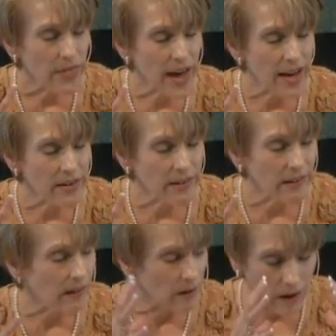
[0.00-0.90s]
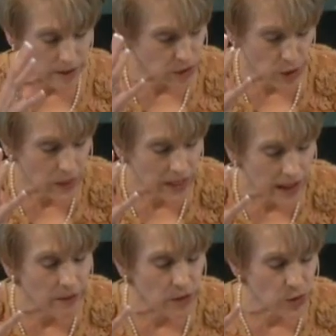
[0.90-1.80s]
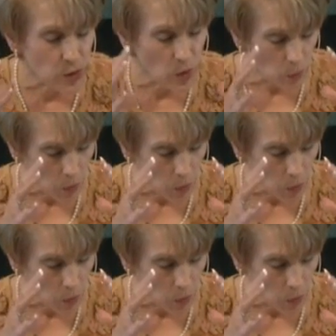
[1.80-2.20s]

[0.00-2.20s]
that uh, on so many levels.